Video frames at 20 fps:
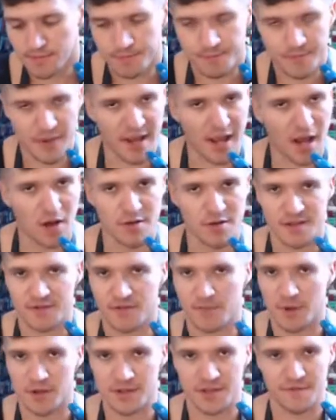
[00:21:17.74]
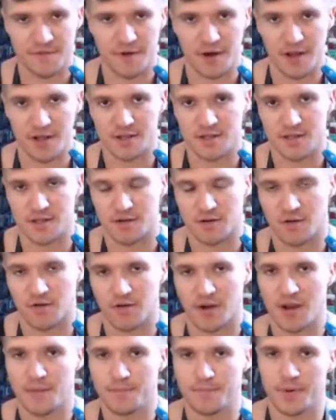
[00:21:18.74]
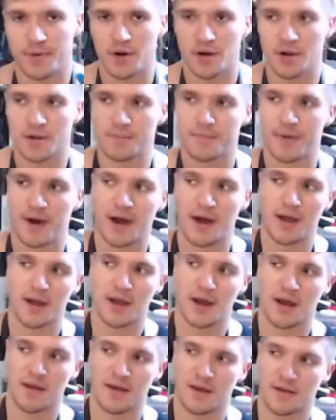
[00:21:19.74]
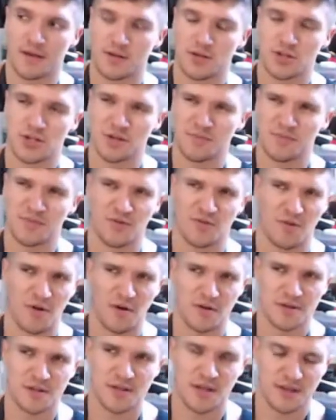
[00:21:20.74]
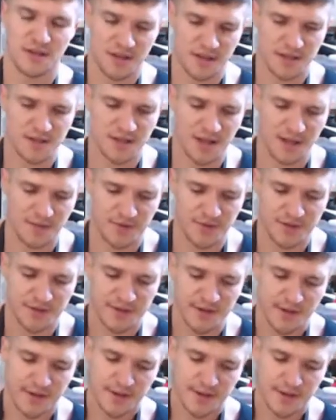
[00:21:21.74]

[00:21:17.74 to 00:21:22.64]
pick out different multiphonics. There's a great book by Jim Gross, I think his name is,